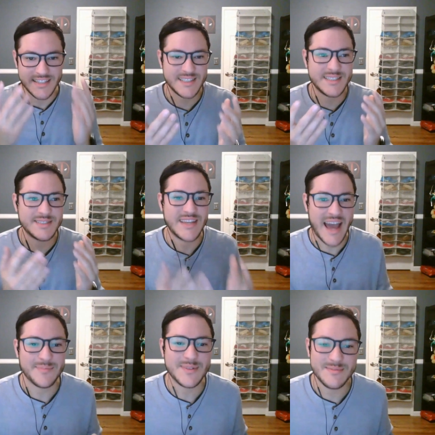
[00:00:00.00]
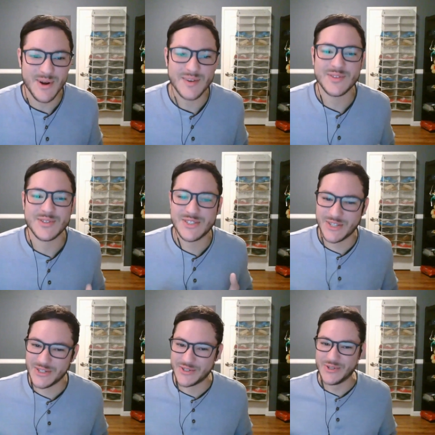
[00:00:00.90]
This is Captain Marvel
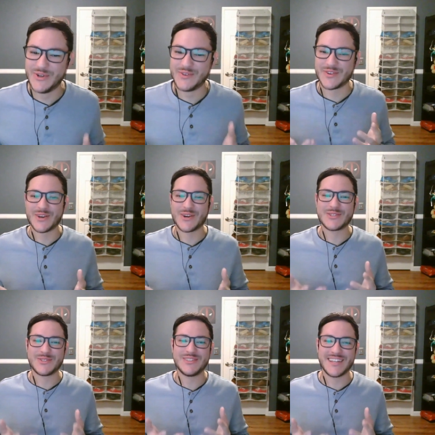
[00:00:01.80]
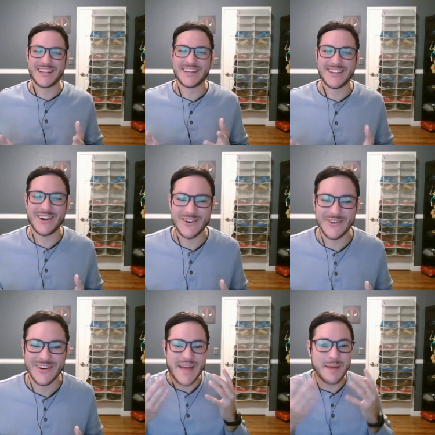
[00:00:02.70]
two, for those who didn't
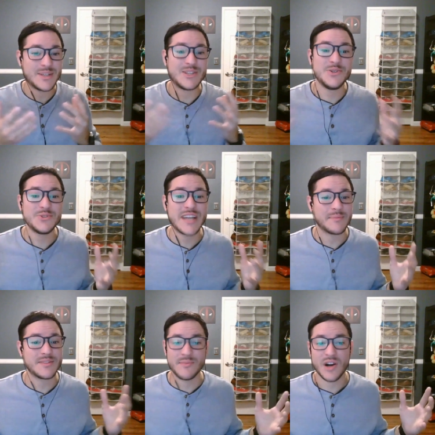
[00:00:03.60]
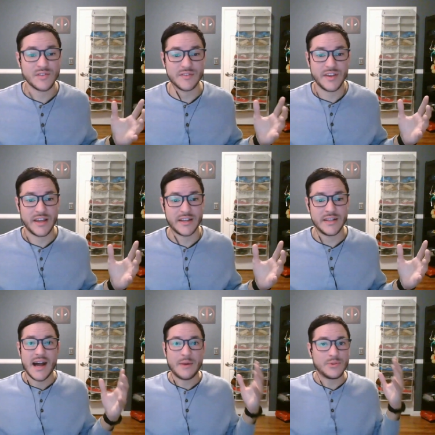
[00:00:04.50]
know. I'm a huge Captain Marvel fan.
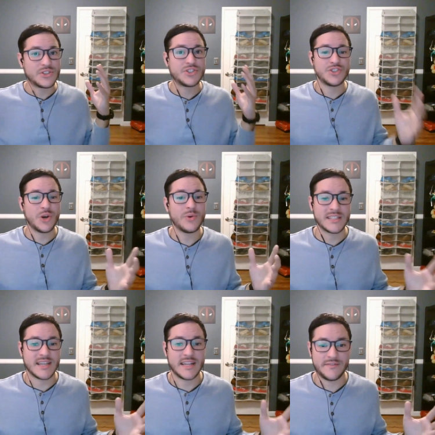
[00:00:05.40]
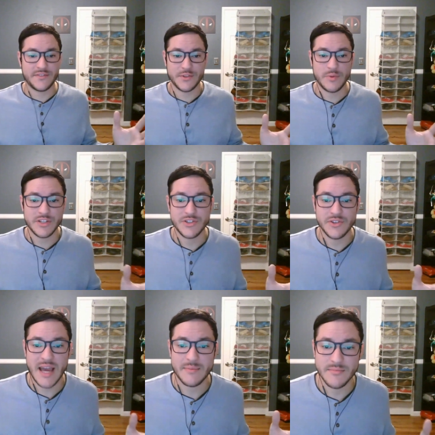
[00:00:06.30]
I was so excited for the original
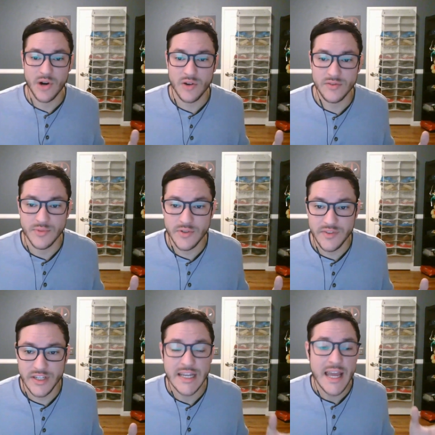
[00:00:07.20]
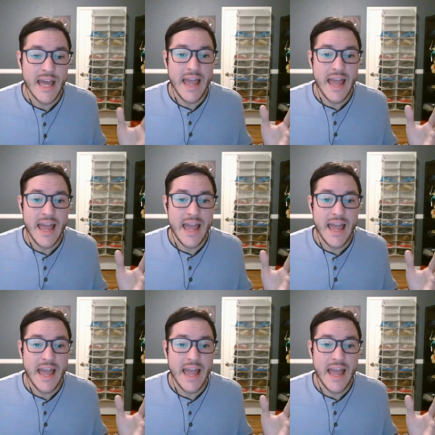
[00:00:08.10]
Captain Marvel movie.